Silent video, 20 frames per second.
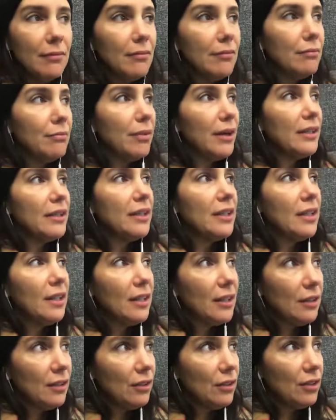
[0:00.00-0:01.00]
But,
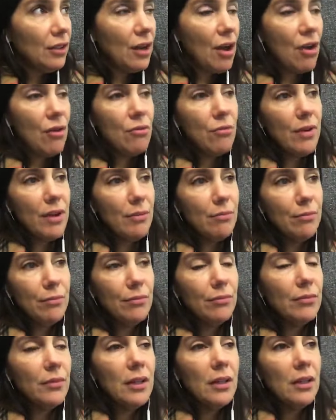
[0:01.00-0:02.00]
you know, we
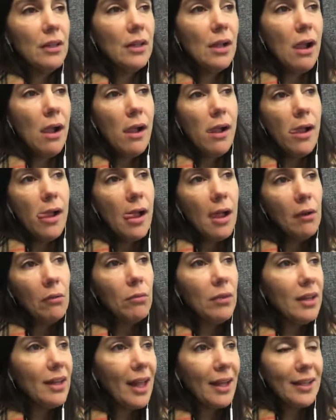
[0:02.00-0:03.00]

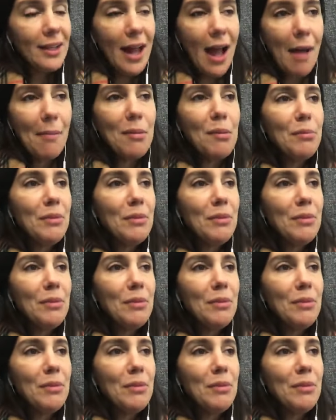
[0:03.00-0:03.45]
we let it happen.